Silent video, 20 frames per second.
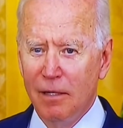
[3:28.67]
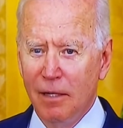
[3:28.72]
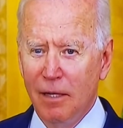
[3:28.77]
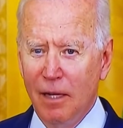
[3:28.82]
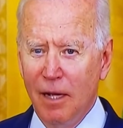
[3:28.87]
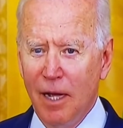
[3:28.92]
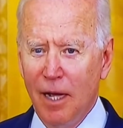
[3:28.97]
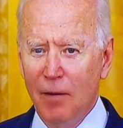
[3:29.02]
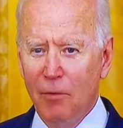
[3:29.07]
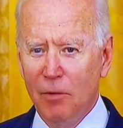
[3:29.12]

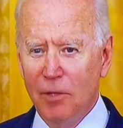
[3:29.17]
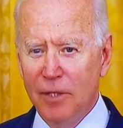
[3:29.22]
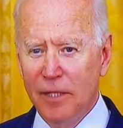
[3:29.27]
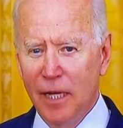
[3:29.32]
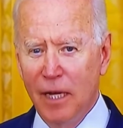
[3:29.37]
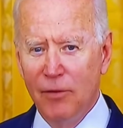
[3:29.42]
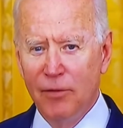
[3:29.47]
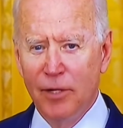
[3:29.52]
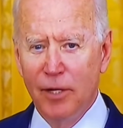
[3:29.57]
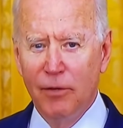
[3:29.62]
I went down
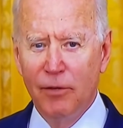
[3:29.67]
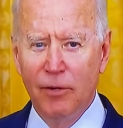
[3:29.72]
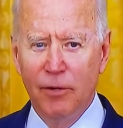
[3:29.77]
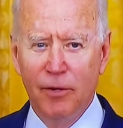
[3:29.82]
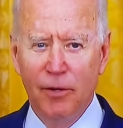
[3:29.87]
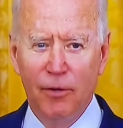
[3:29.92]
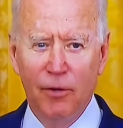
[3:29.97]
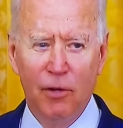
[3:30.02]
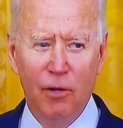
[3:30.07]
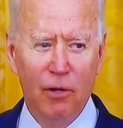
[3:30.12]
the other end of
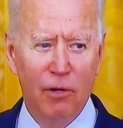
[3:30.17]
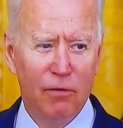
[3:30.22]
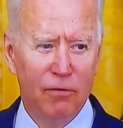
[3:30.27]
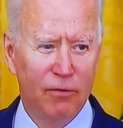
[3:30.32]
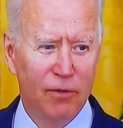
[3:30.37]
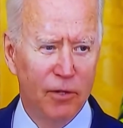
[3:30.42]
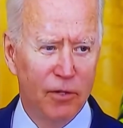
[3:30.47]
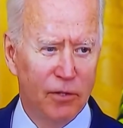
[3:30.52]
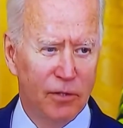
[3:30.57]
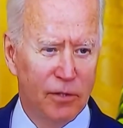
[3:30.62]
the hall
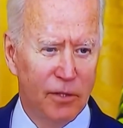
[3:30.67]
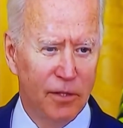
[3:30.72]
first and